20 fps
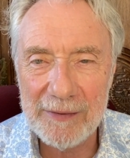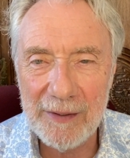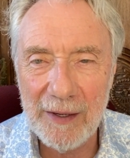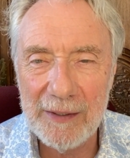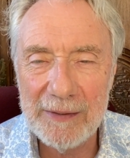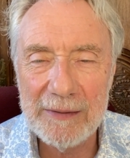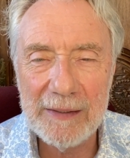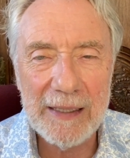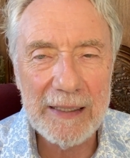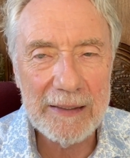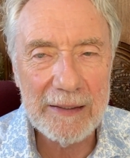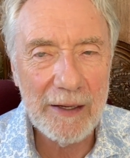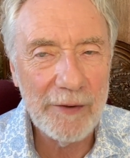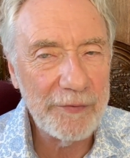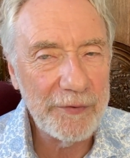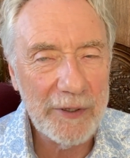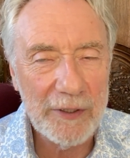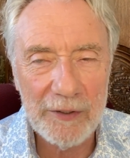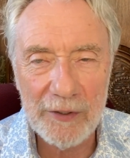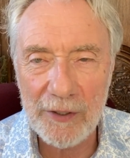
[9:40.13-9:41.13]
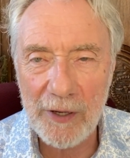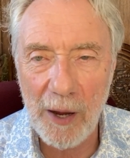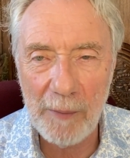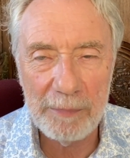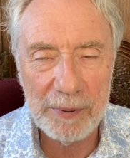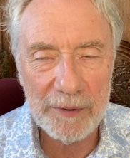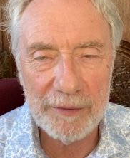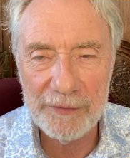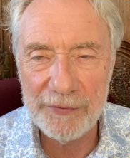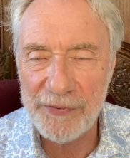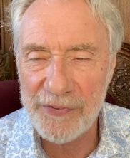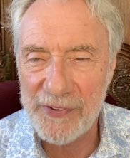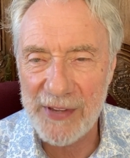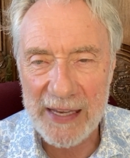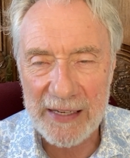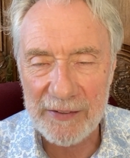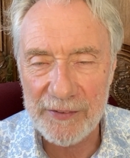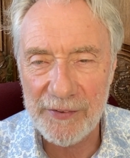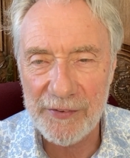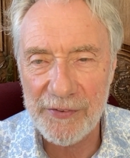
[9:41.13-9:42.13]
in a couple of
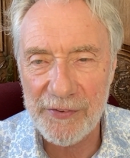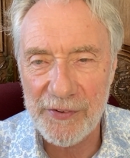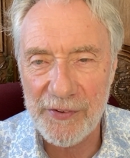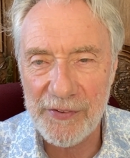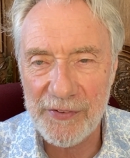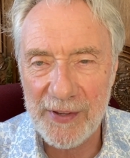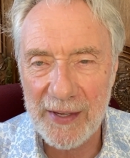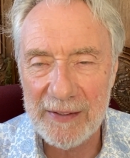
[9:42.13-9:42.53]
sentences